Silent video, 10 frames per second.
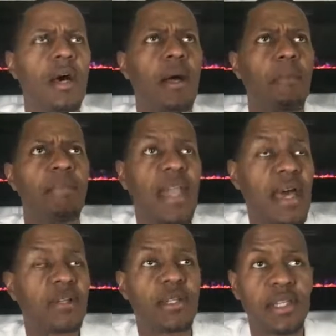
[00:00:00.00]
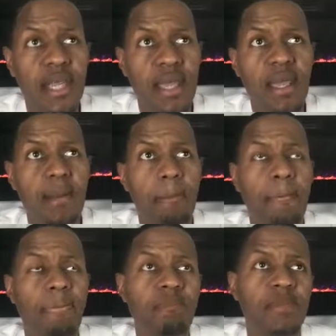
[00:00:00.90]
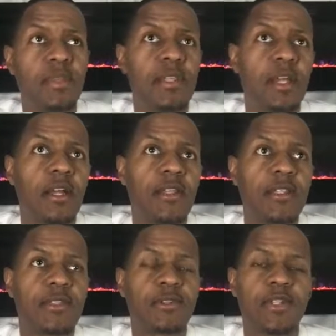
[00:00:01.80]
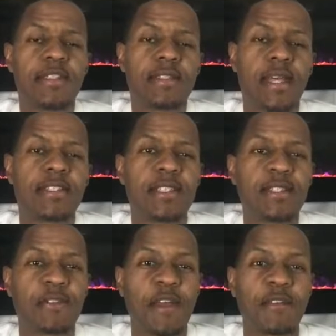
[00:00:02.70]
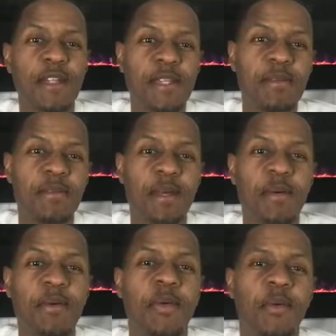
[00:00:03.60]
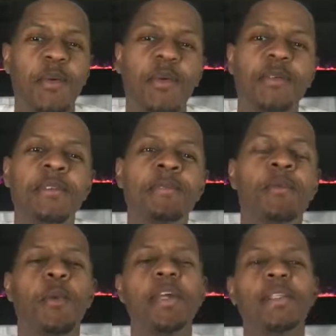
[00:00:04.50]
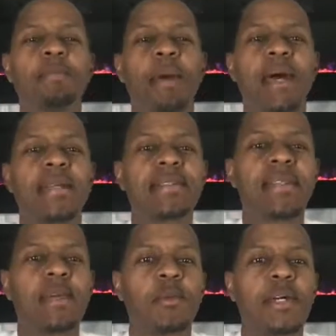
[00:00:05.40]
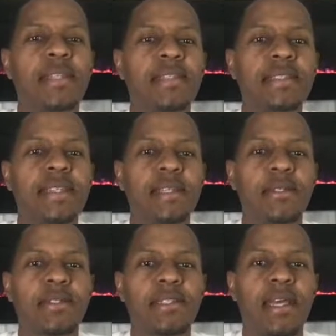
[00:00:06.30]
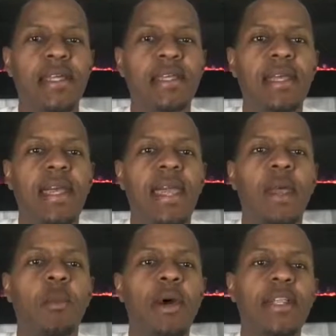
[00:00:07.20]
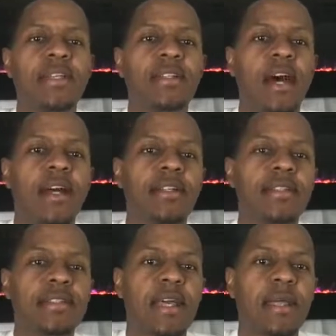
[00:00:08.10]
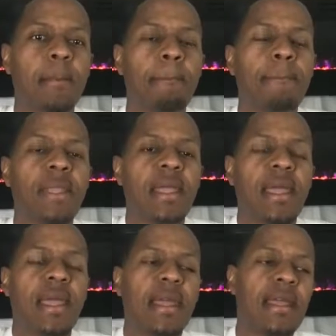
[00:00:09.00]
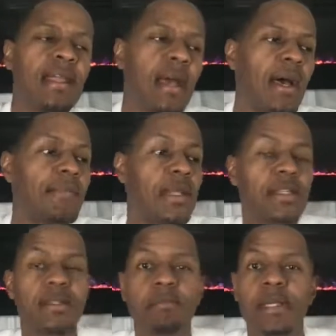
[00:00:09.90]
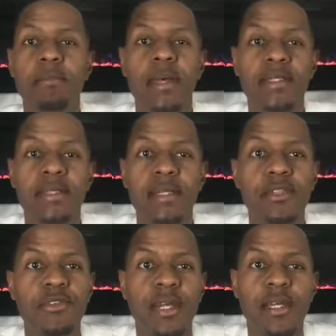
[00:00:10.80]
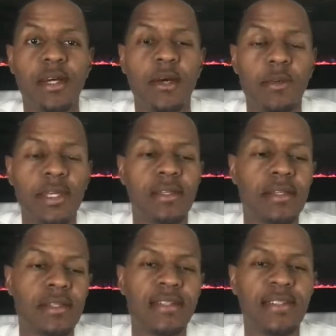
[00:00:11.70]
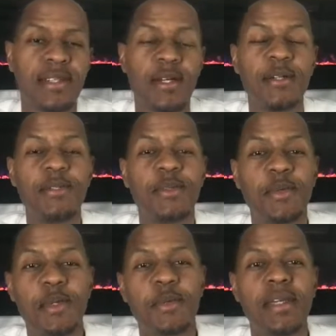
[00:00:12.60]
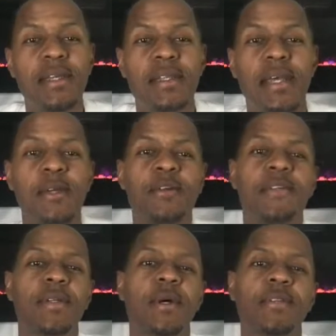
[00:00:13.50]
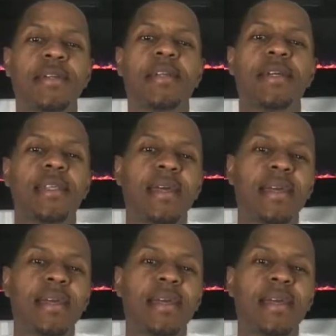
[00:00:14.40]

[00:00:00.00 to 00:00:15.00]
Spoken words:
Not only that, there are these three sections of every email. One is mindset, one is skill set, and one is heart set. And I think it'll be the best thing you read all week. You know, we hear that over and over again.